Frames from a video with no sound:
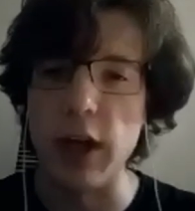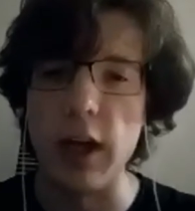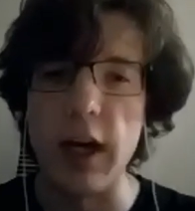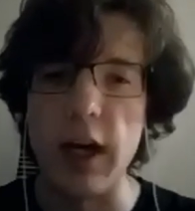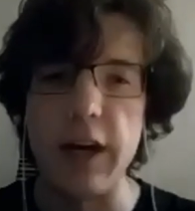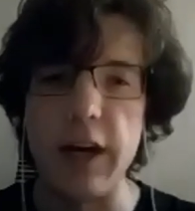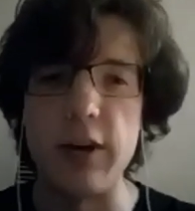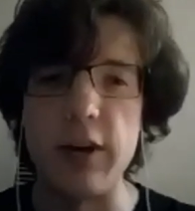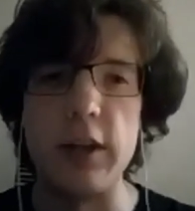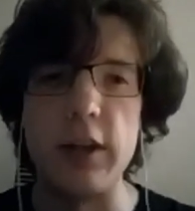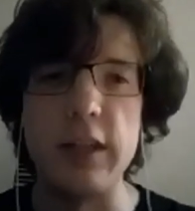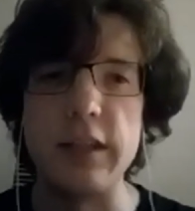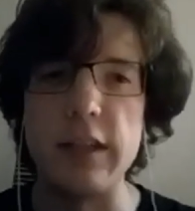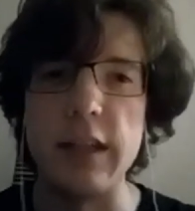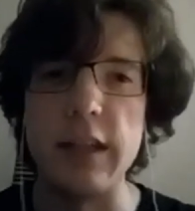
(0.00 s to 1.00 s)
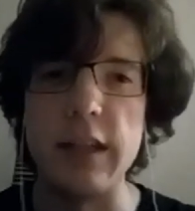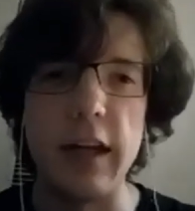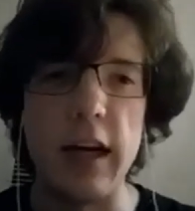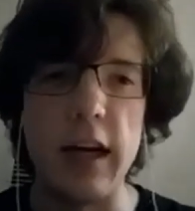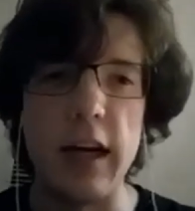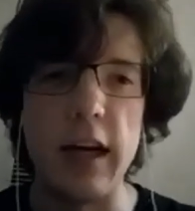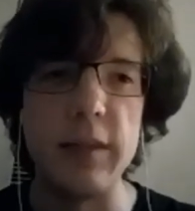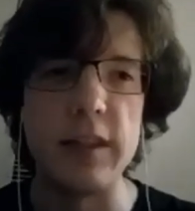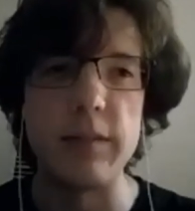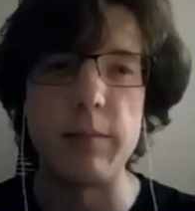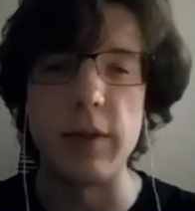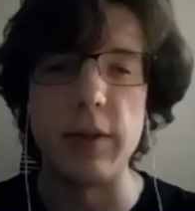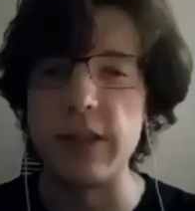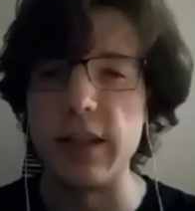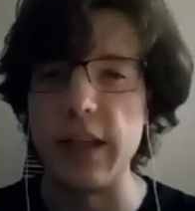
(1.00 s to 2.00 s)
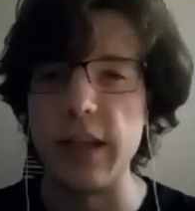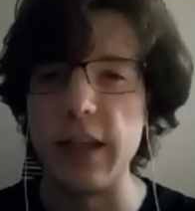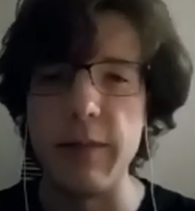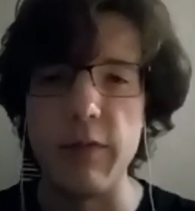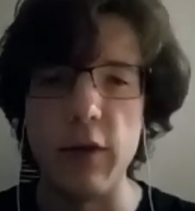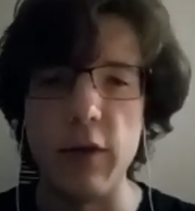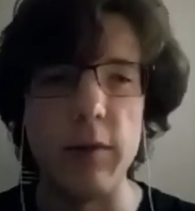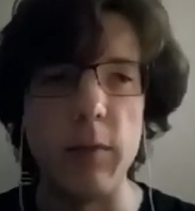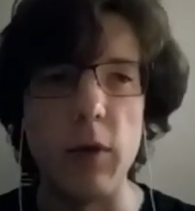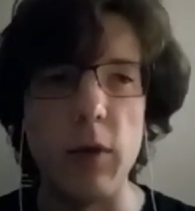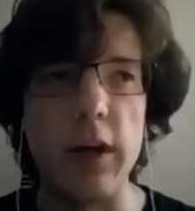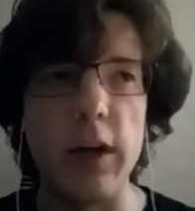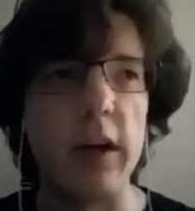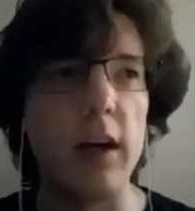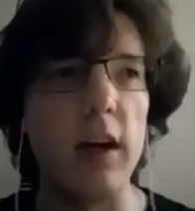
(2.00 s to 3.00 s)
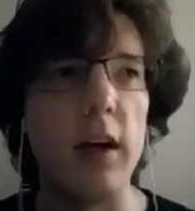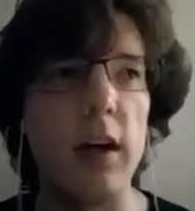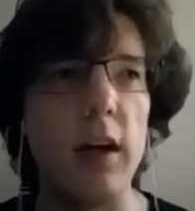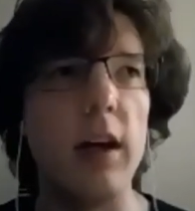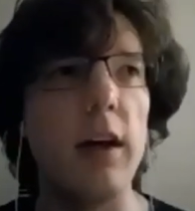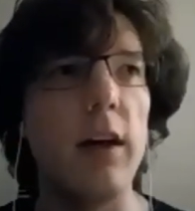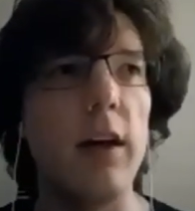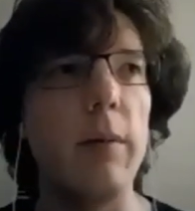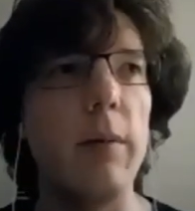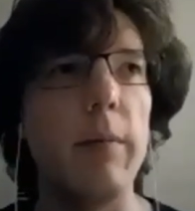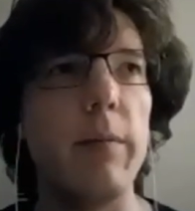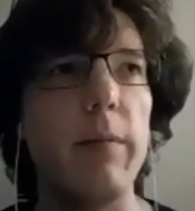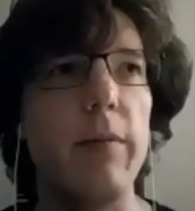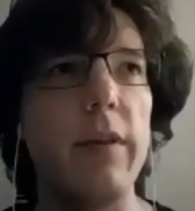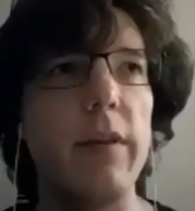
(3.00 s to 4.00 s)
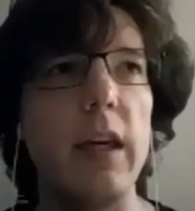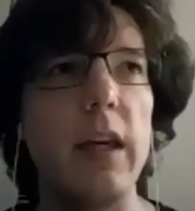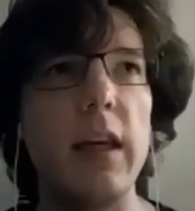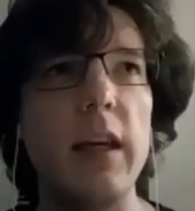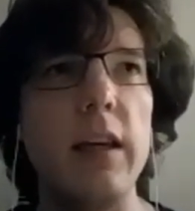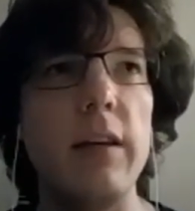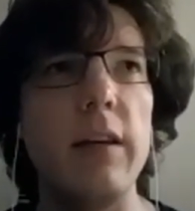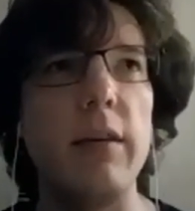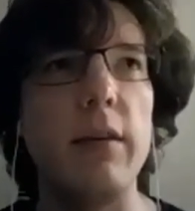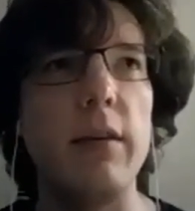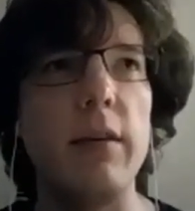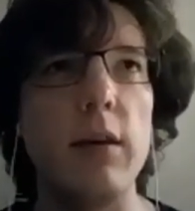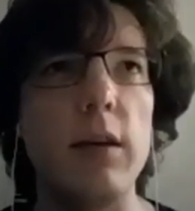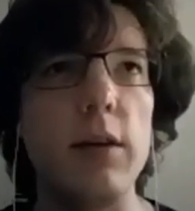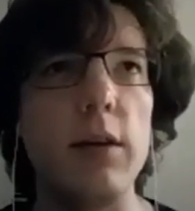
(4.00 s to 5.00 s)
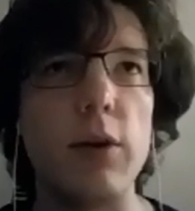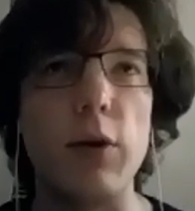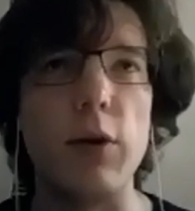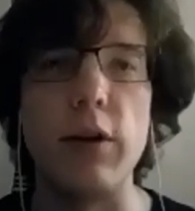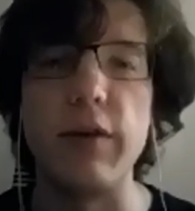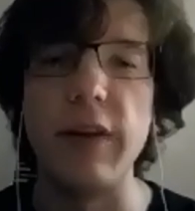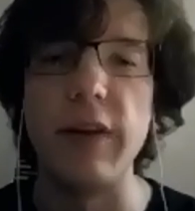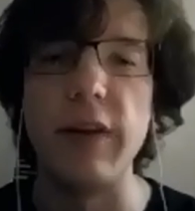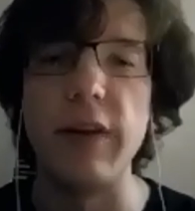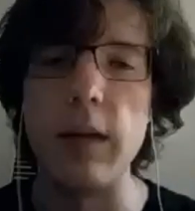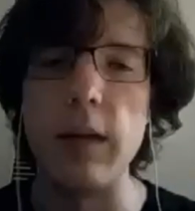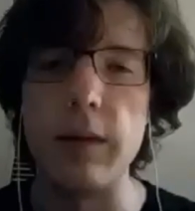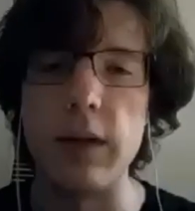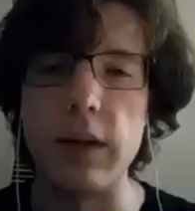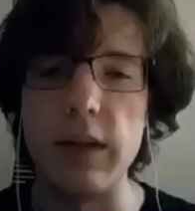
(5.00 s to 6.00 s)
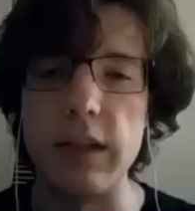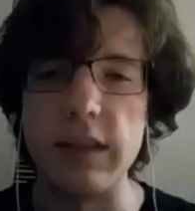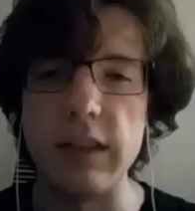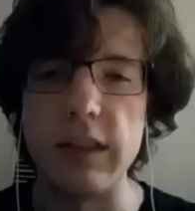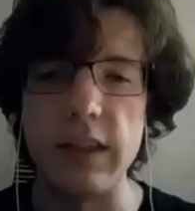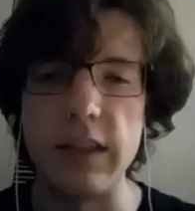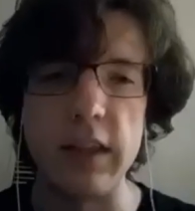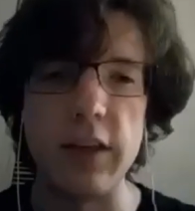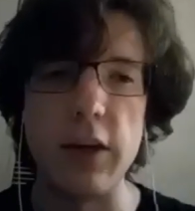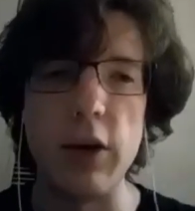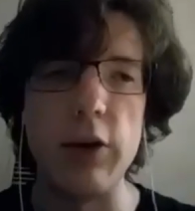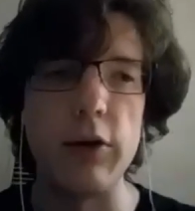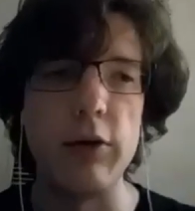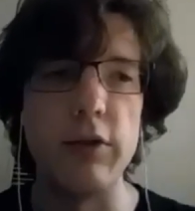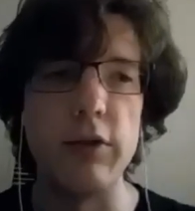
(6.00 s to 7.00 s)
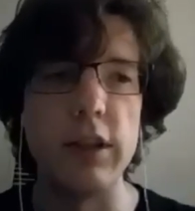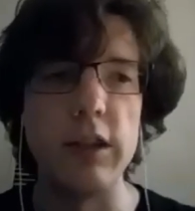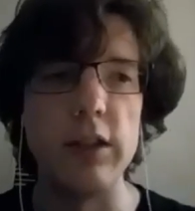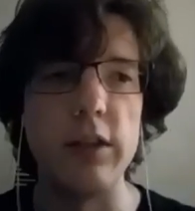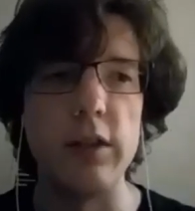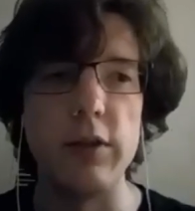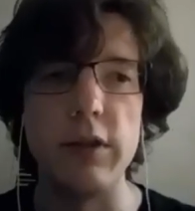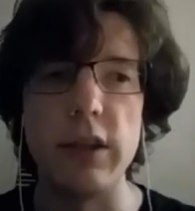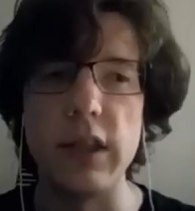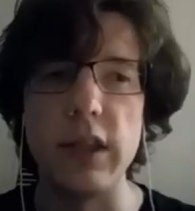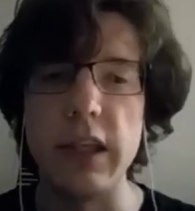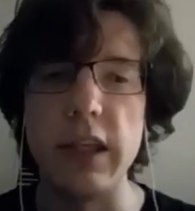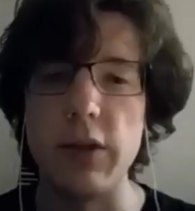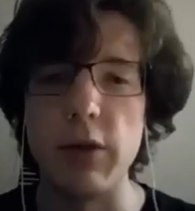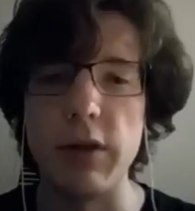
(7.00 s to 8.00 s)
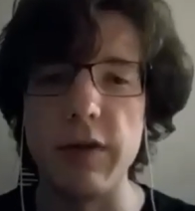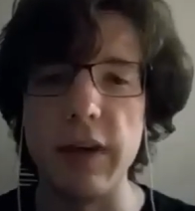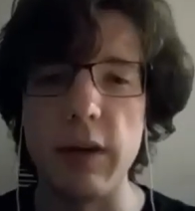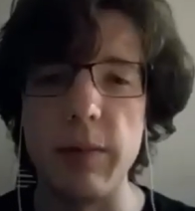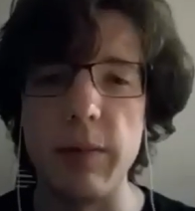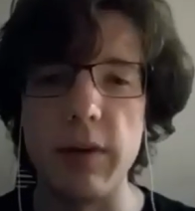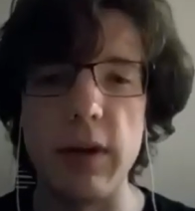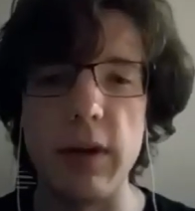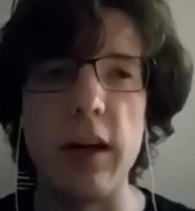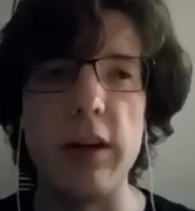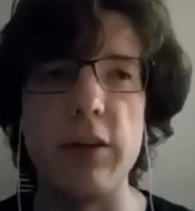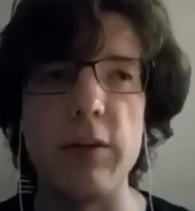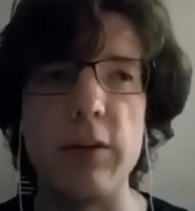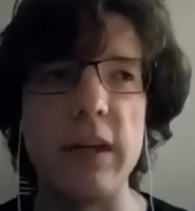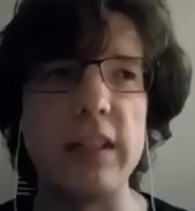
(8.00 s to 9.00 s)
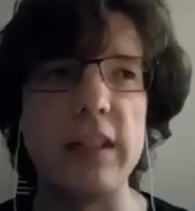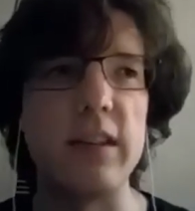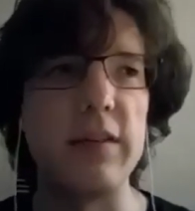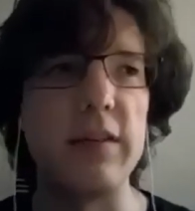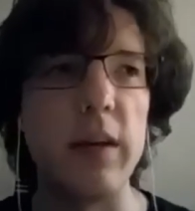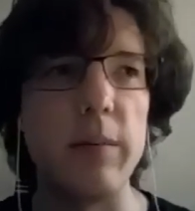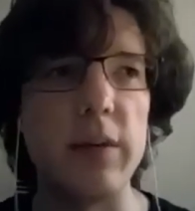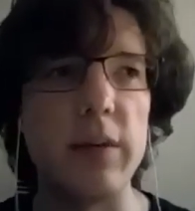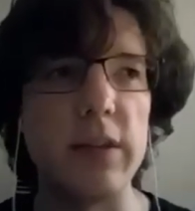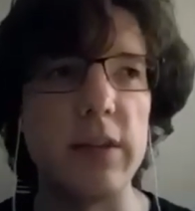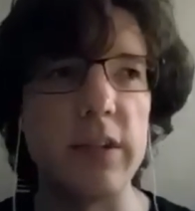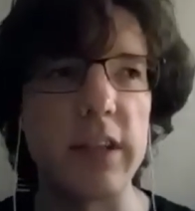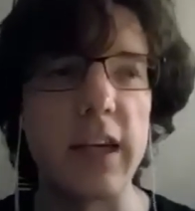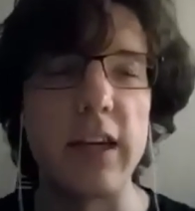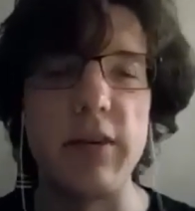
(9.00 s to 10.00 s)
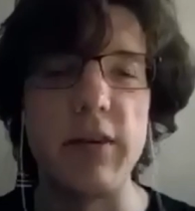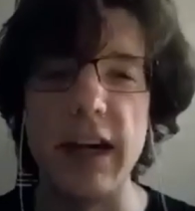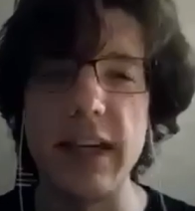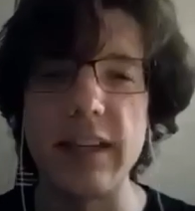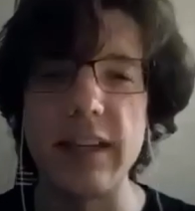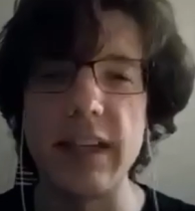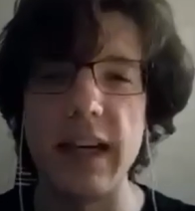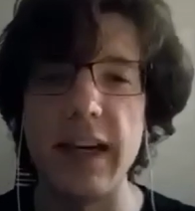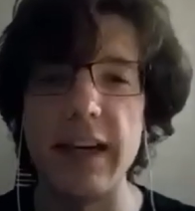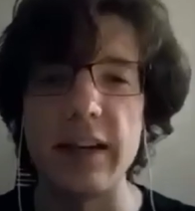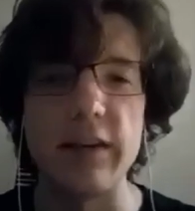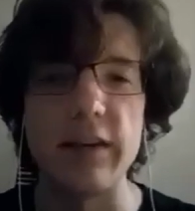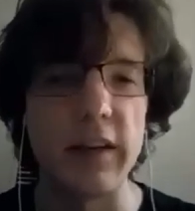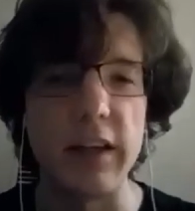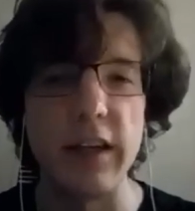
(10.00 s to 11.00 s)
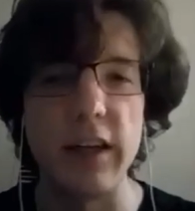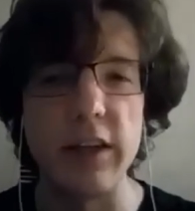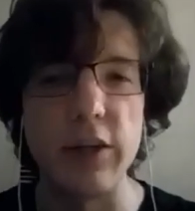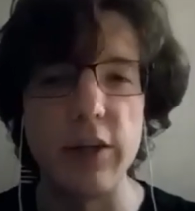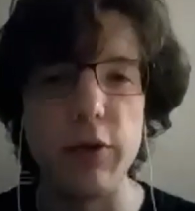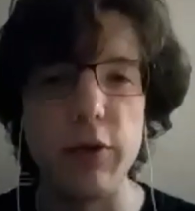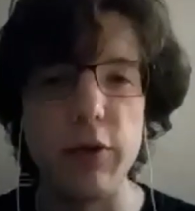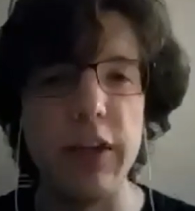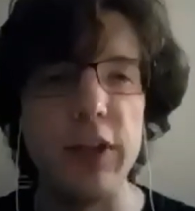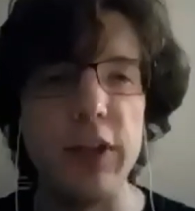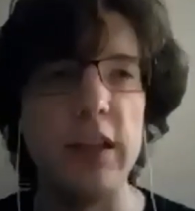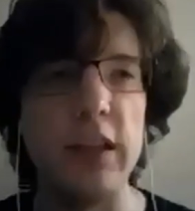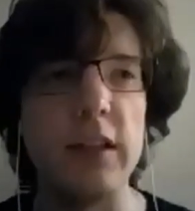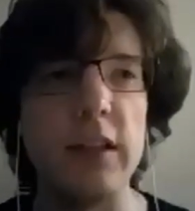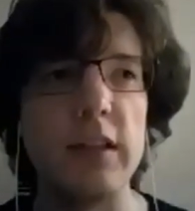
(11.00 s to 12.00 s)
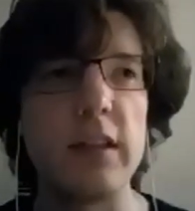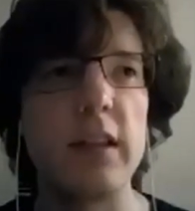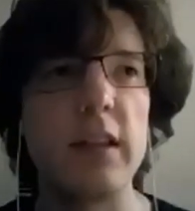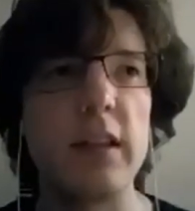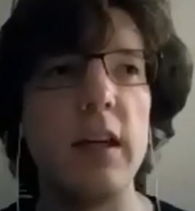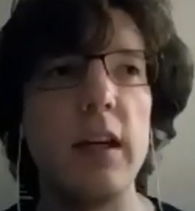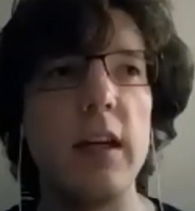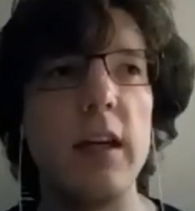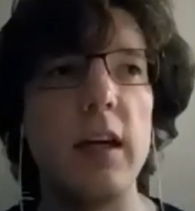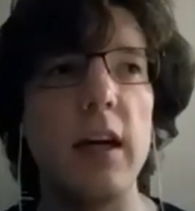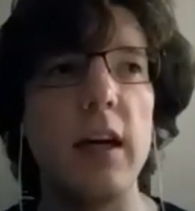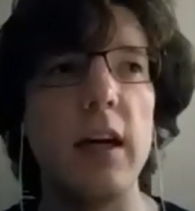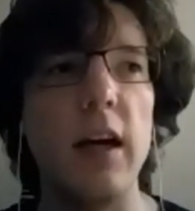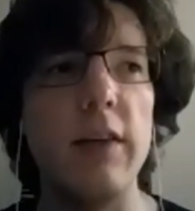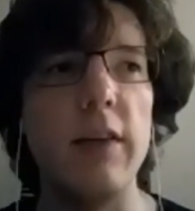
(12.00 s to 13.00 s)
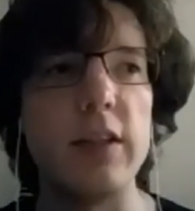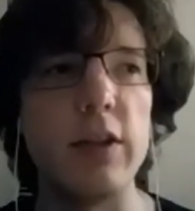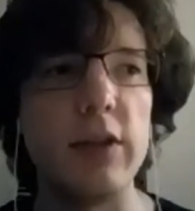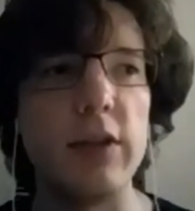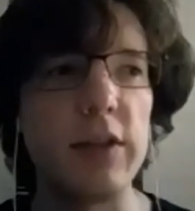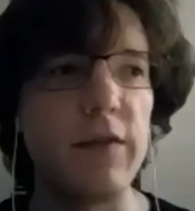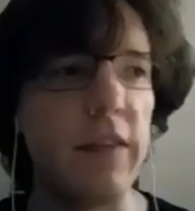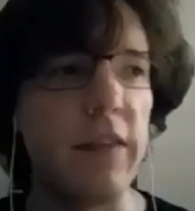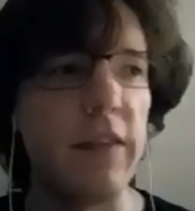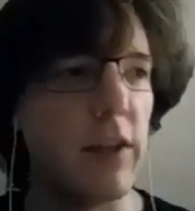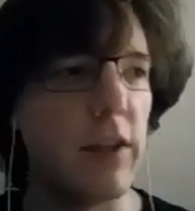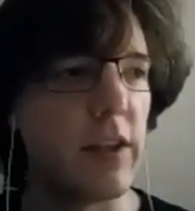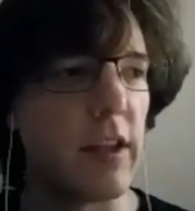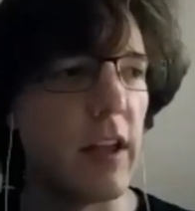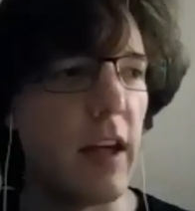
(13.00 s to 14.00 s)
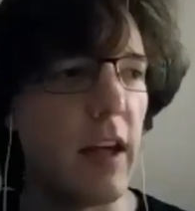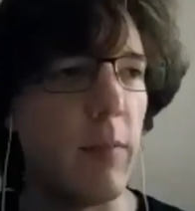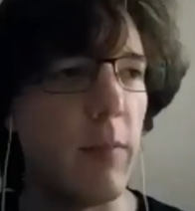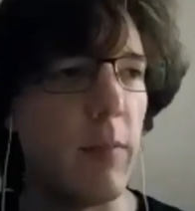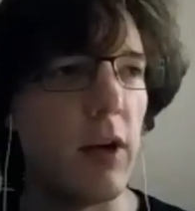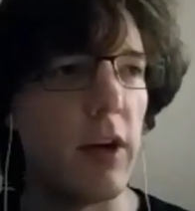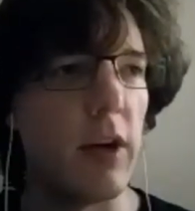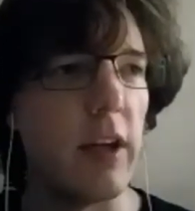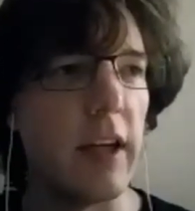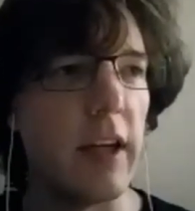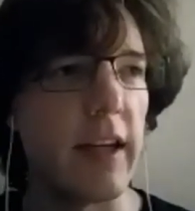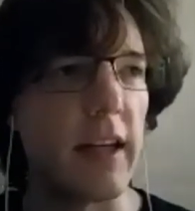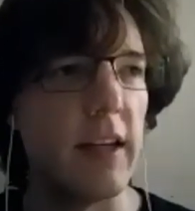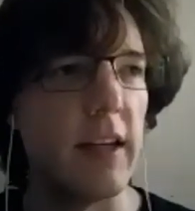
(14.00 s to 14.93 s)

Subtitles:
author is an anonymous person named Voldemort. The core developer, it's unknown who the lead core developer are. The rest of the developers are kind of ragtag. They're funded on donations, and so it just feels a lot more like